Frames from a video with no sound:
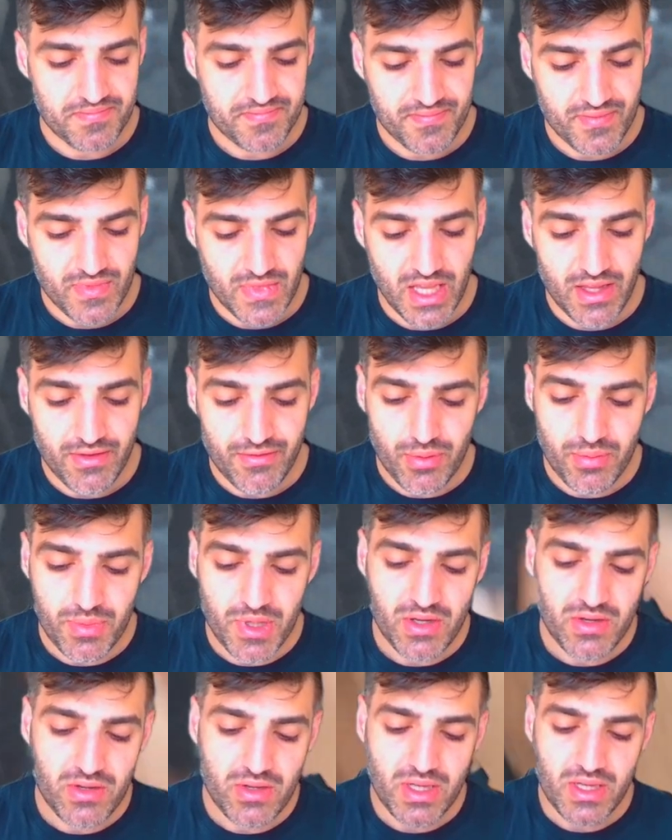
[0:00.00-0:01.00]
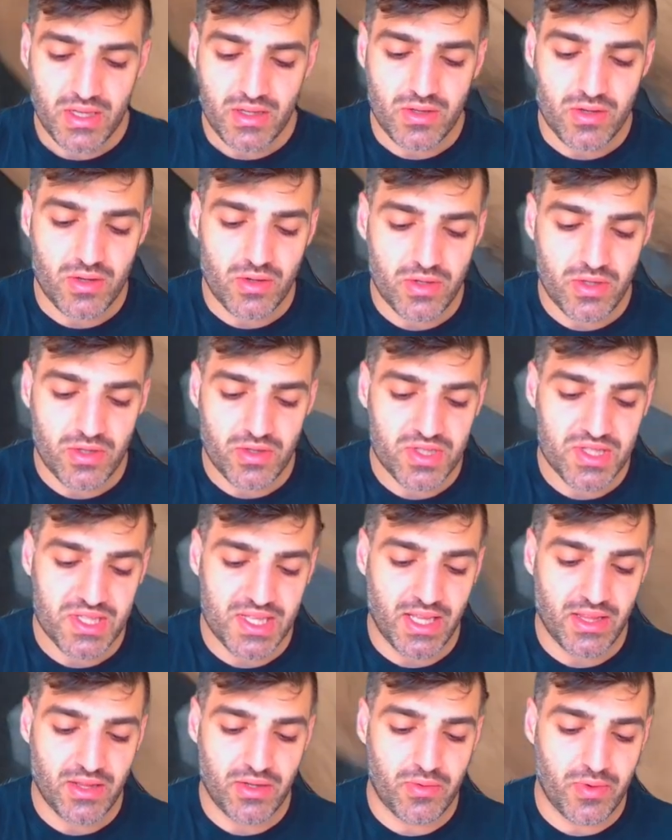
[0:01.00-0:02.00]
And from here you can go your
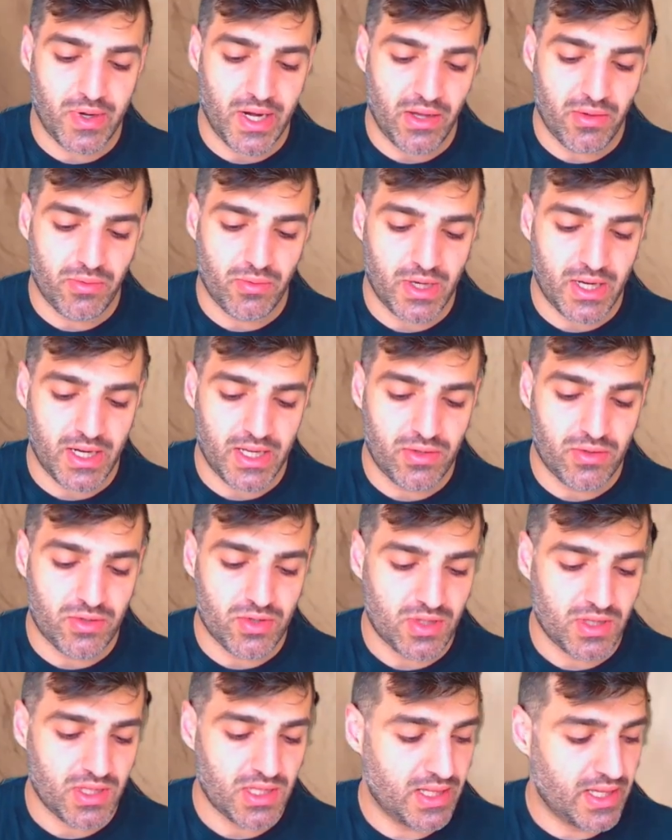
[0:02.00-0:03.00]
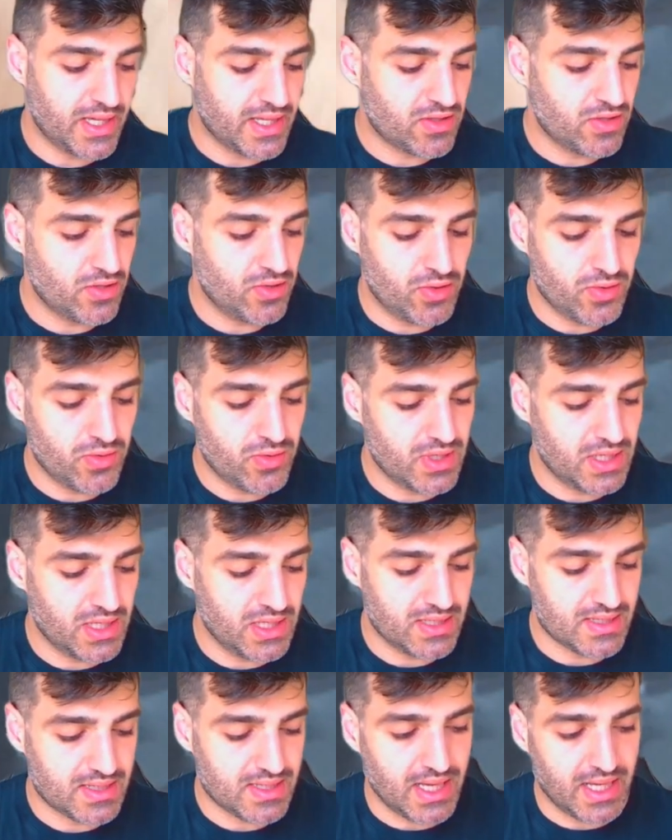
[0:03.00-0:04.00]
standard route. What I usually like to do
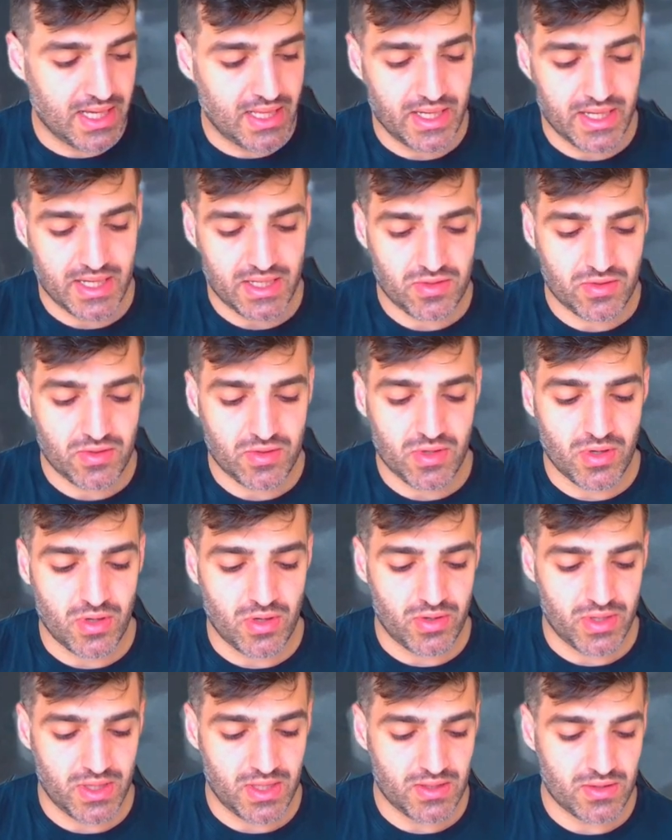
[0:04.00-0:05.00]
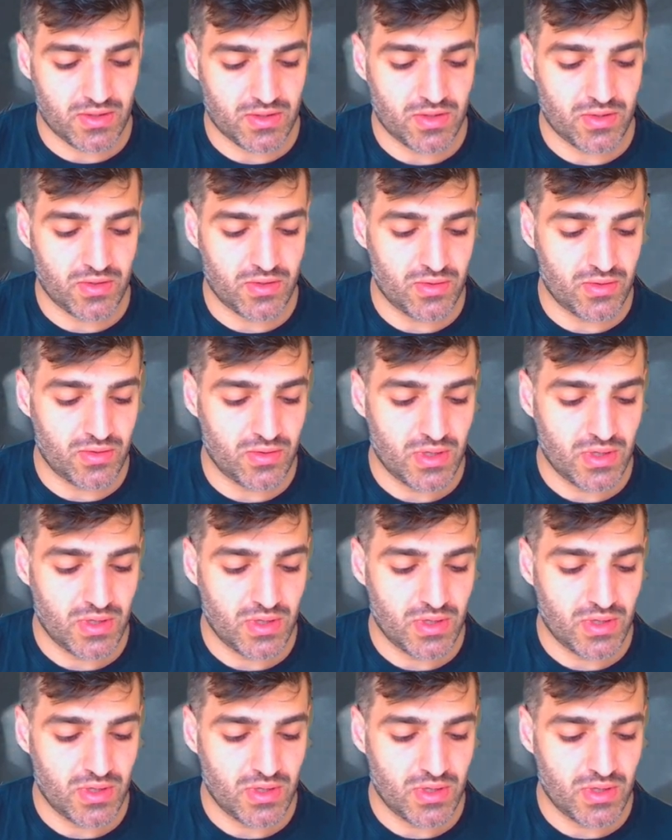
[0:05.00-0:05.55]
is I like to go into